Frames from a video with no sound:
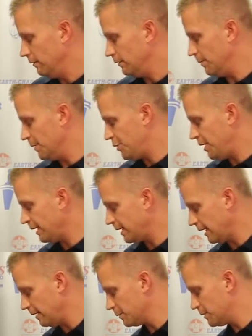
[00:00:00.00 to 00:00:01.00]
The machine
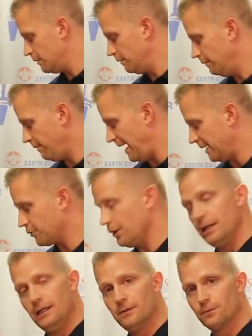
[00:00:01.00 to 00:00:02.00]
comes
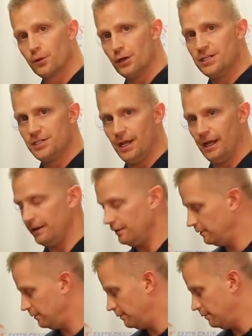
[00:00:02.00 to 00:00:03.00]
factory preset
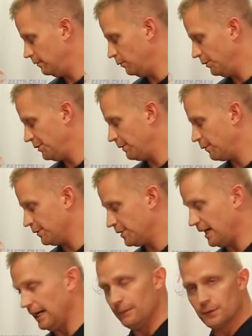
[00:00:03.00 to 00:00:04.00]
with different
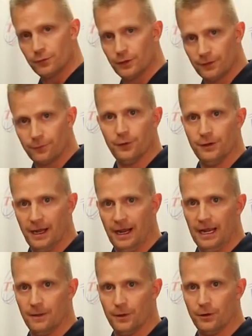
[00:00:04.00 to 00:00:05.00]
times for different
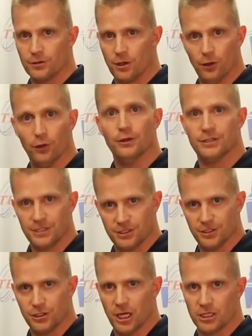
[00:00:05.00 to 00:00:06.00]
diameters, although this
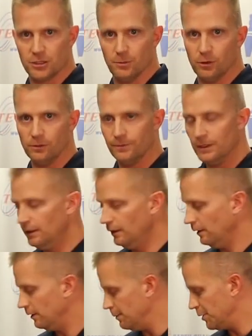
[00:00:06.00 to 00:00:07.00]
is adjustable.
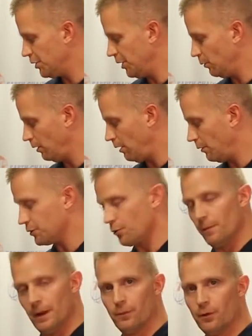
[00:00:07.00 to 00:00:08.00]
The machine will always
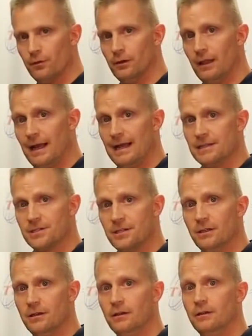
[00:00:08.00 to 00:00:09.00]
remember the last
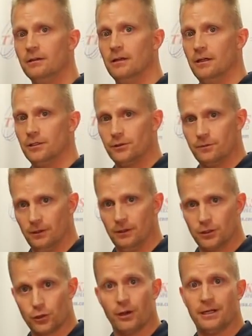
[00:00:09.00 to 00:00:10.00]

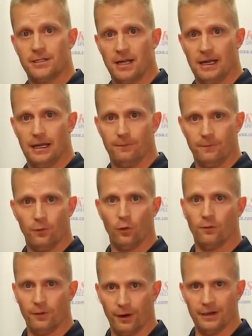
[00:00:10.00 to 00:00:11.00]
shrink time
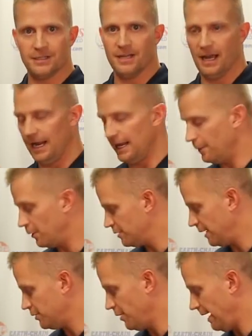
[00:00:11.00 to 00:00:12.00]
for various diameters
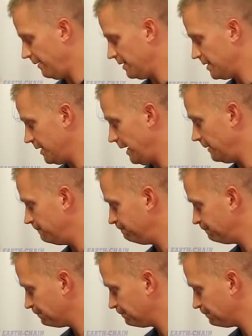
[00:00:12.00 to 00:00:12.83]
that you have it set.